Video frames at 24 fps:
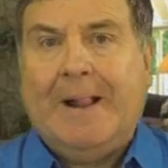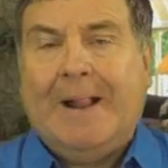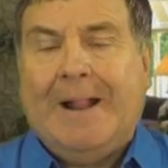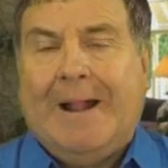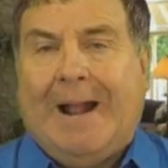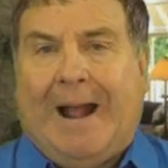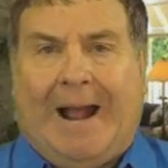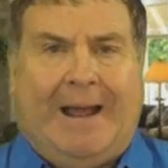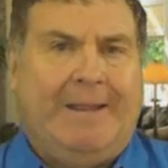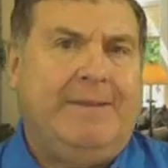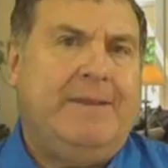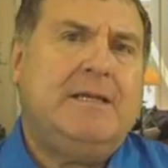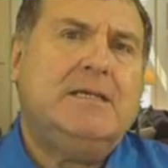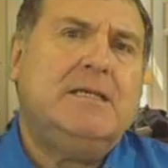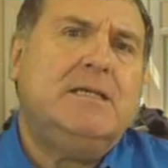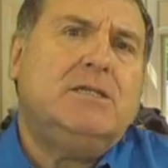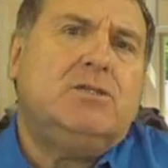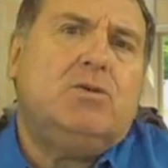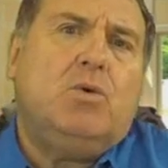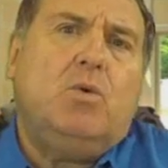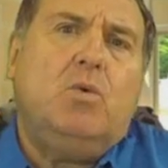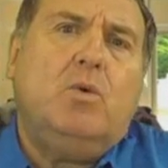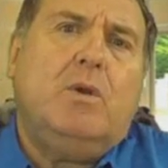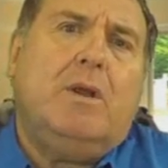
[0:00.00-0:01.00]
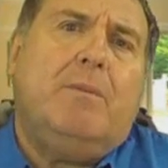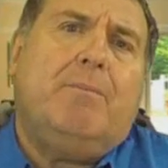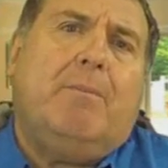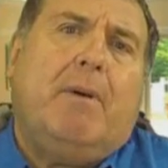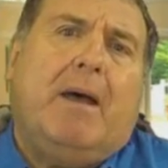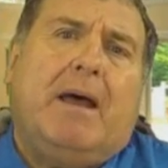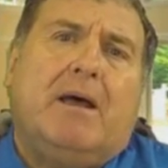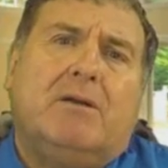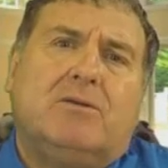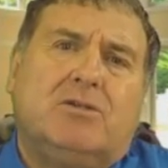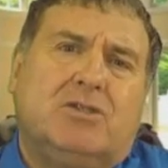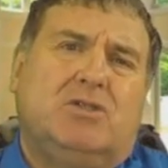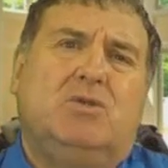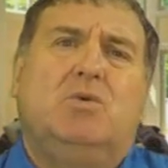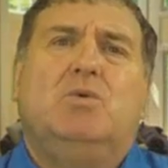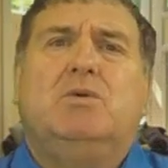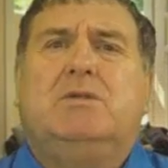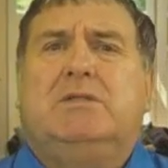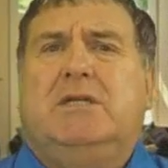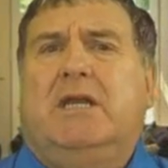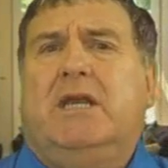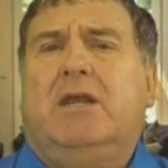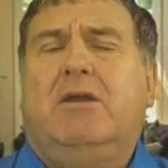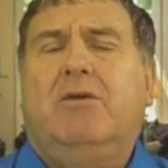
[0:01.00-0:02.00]
And this is all about
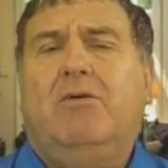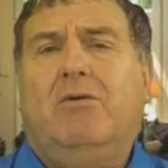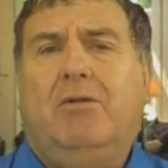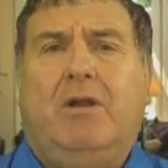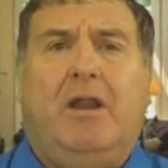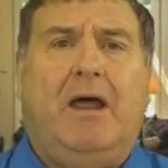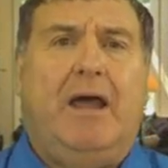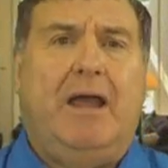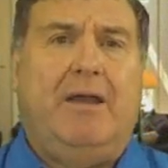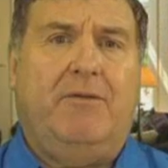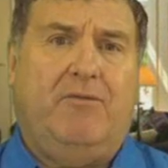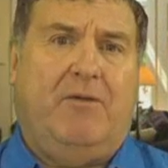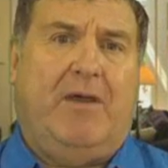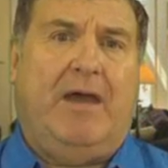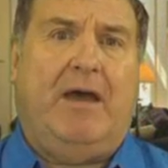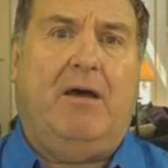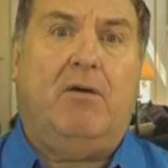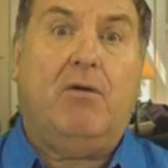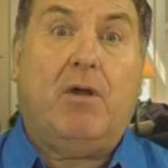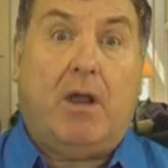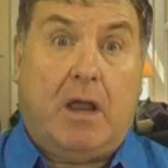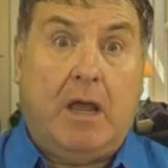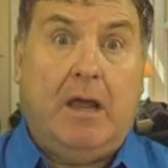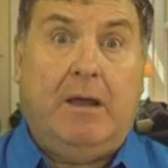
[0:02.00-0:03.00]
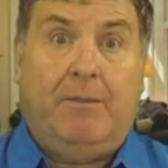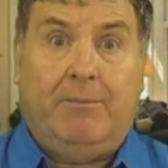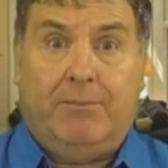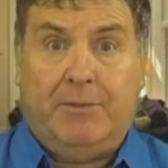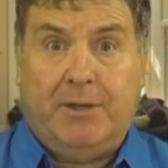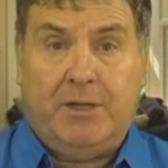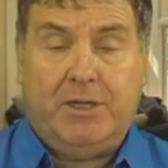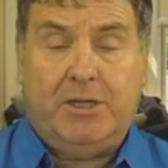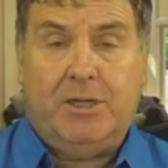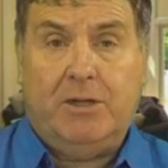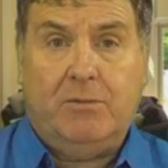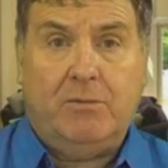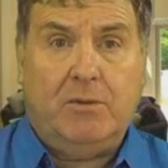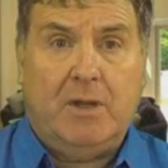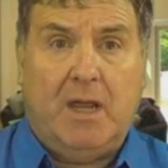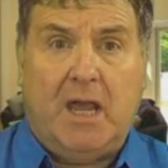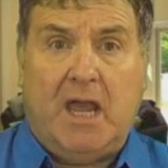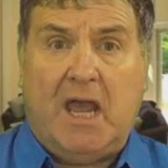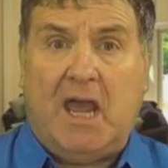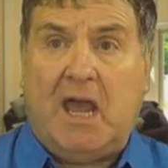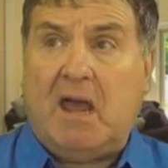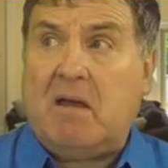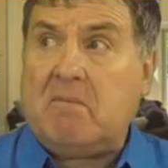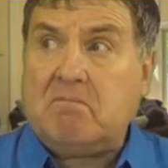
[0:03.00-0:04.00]
sorting your life out come the new
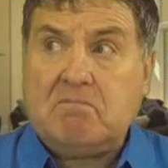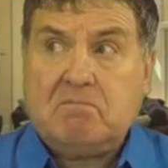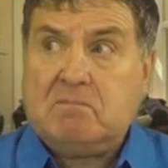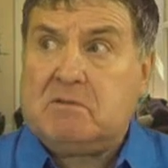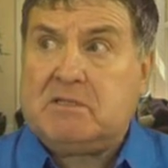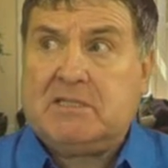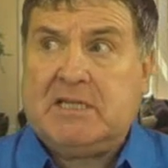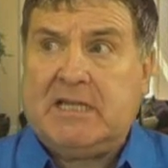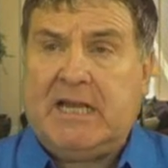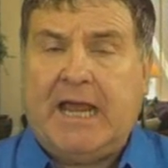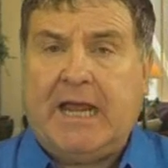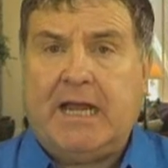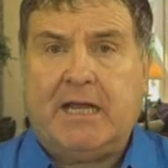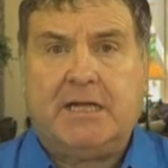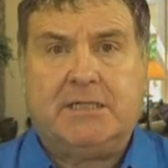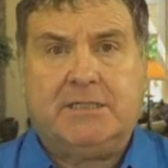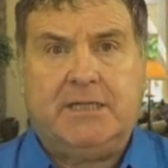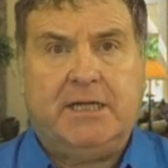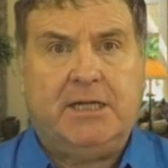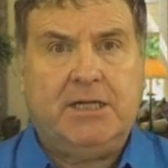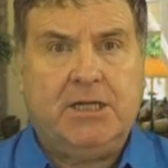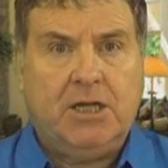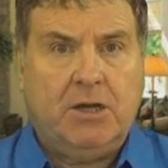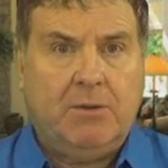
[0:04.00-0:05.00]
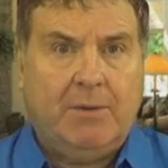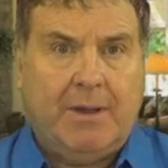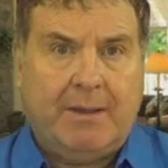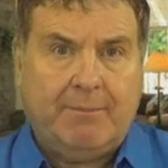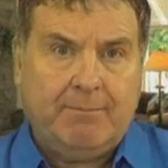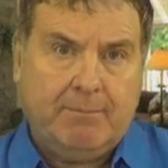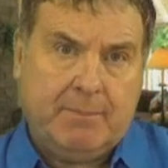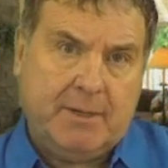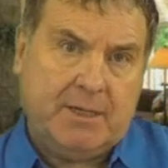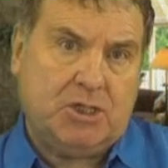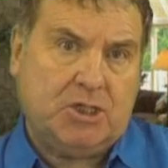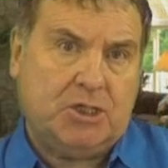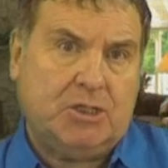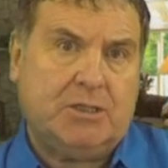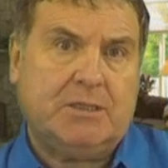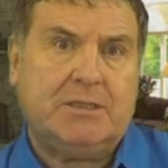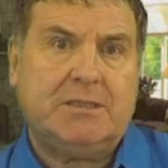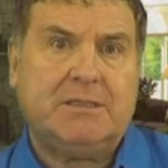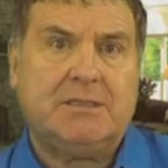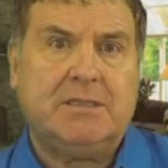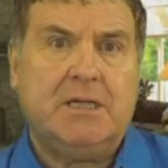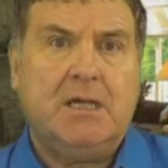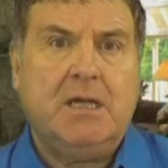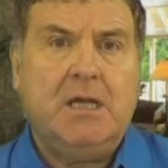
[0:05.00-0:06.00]
year, selecting new
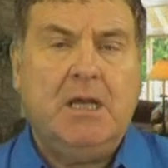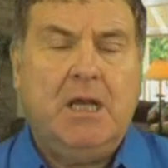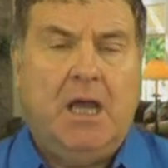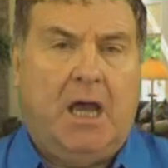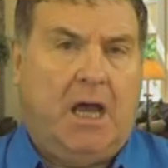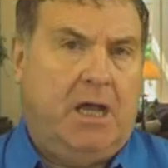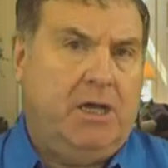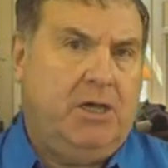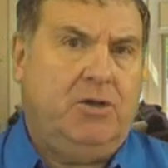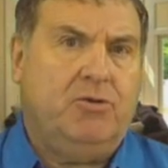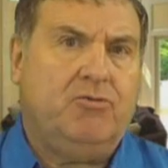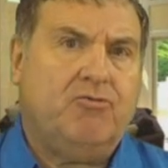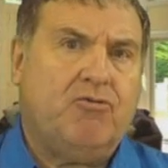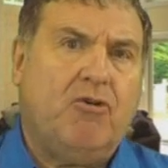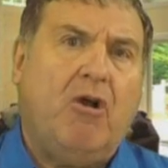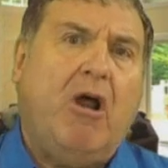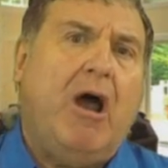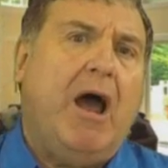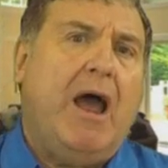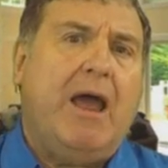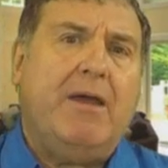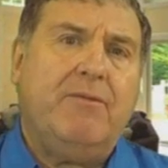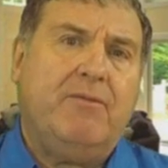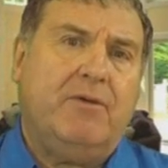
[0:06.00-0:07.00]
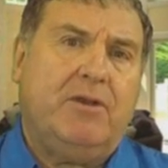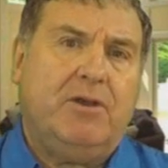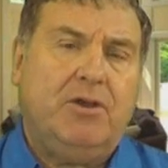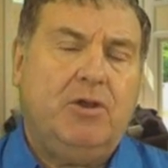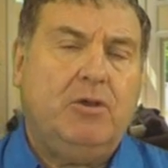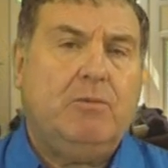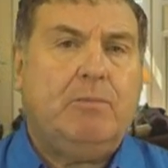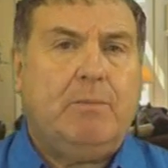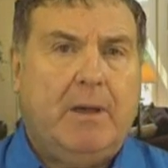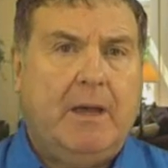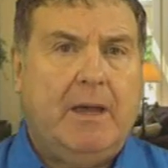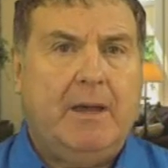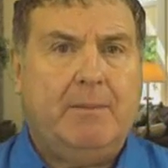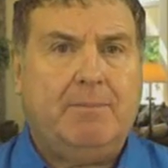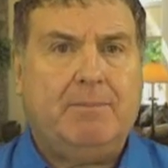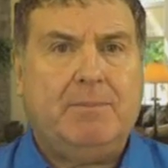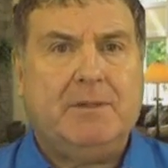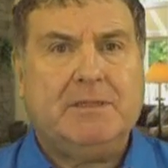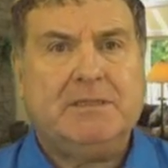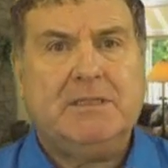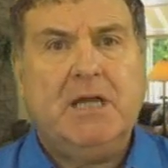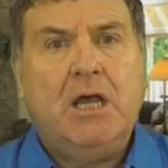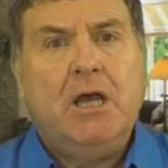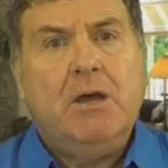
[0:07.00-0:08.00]
ambitions, a new drive drive, a new
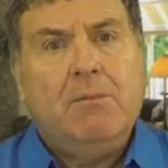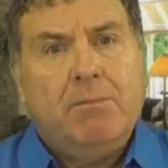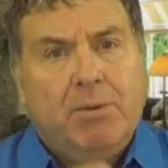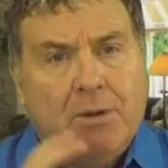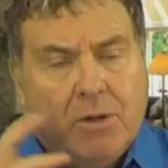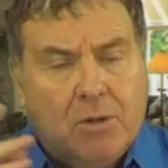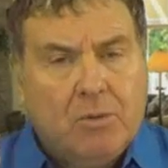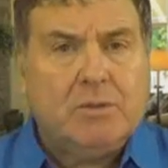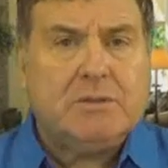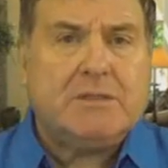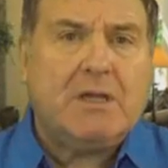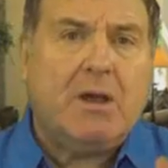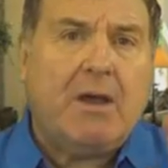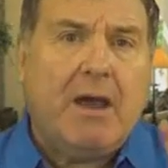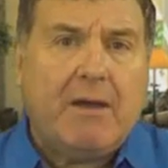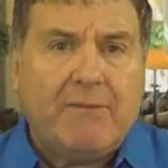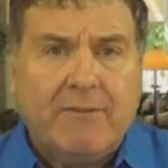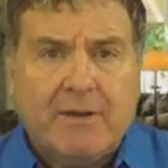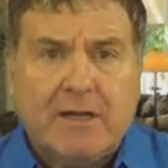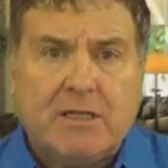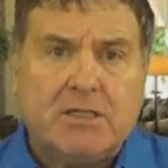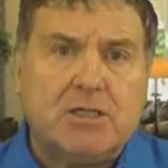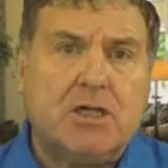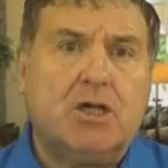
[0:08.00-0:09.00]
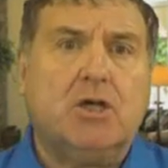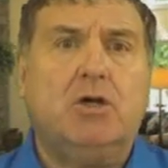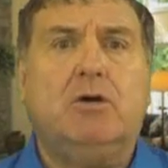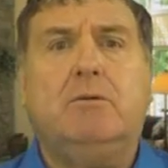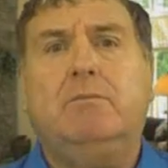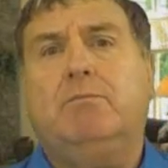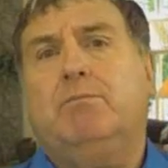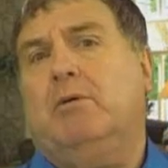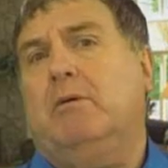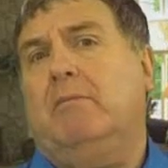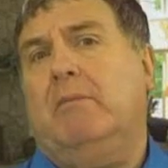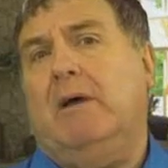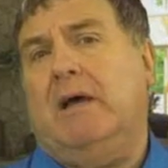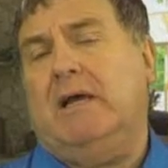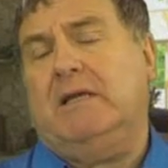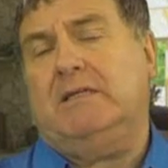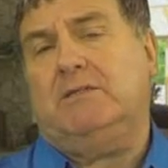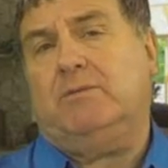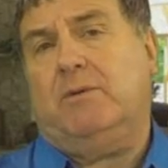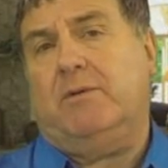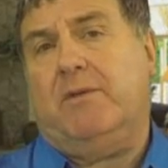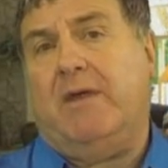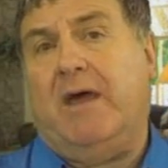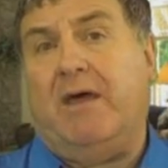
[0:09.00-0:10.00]
purpose, but also having to
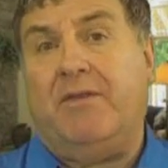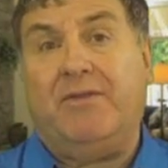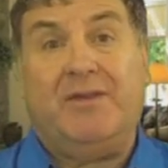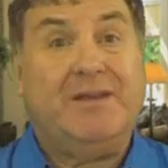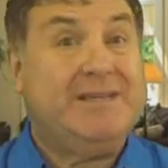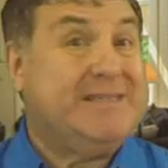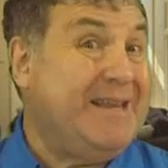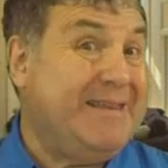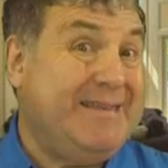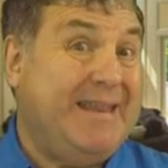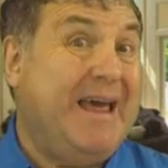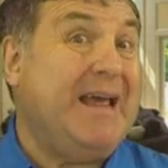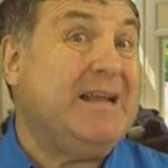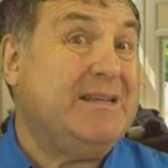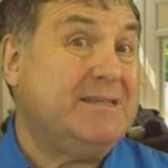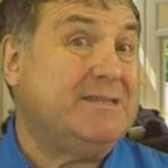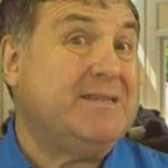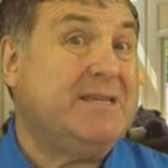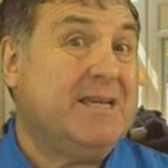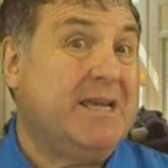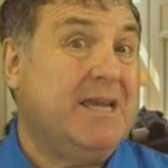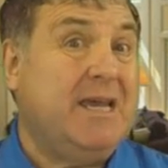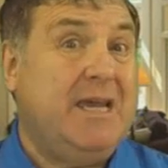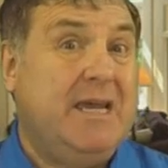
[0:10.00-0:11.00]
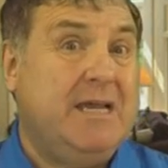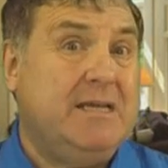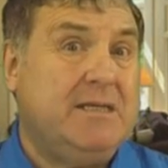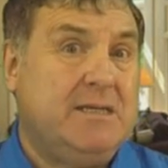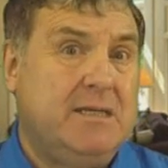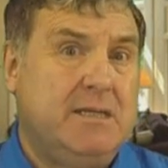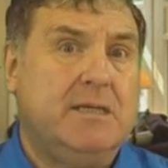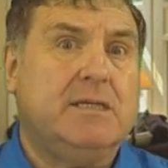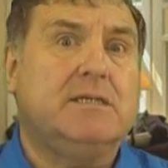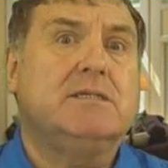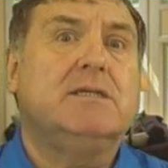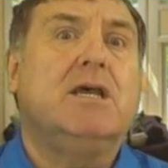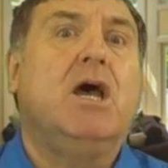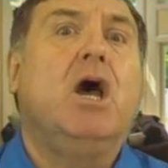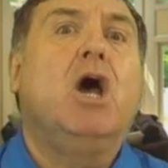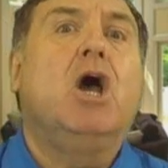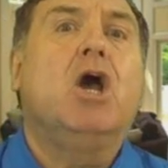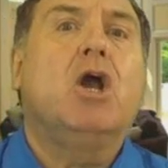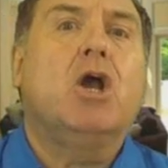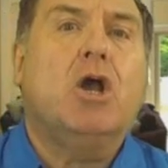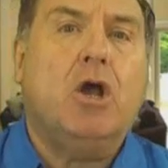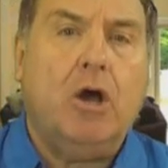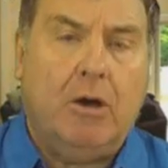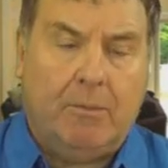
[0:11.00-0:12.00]
compromise with others. And that's the key to this
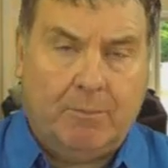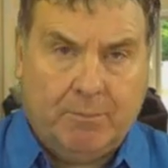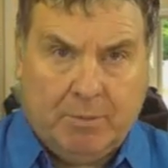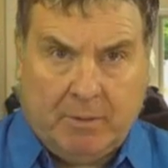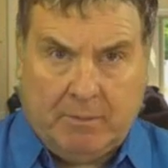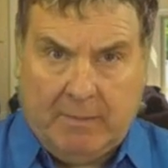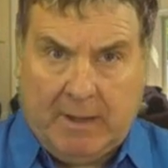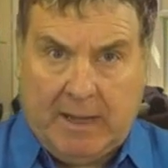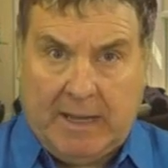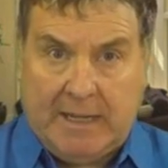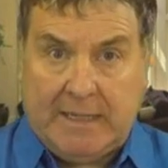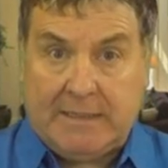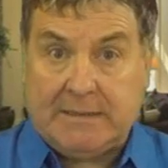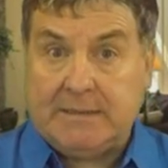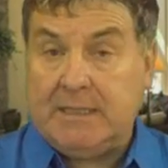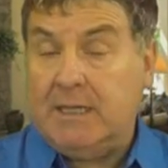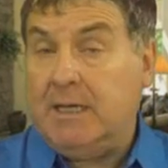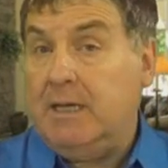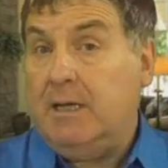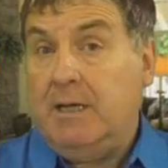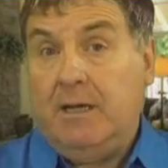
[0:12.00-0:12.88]
compromise.